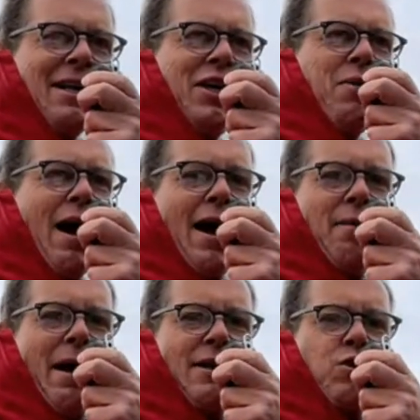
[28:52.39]
You are
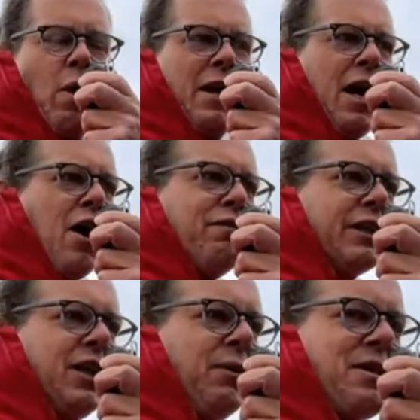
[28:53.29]
about 20 over,
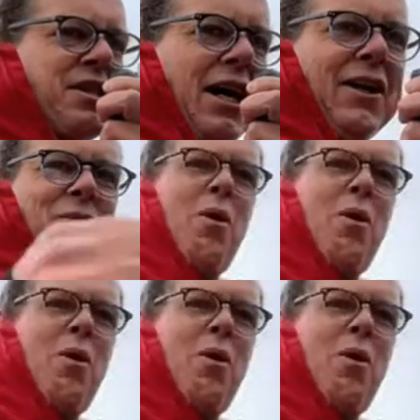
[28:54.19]
QSL.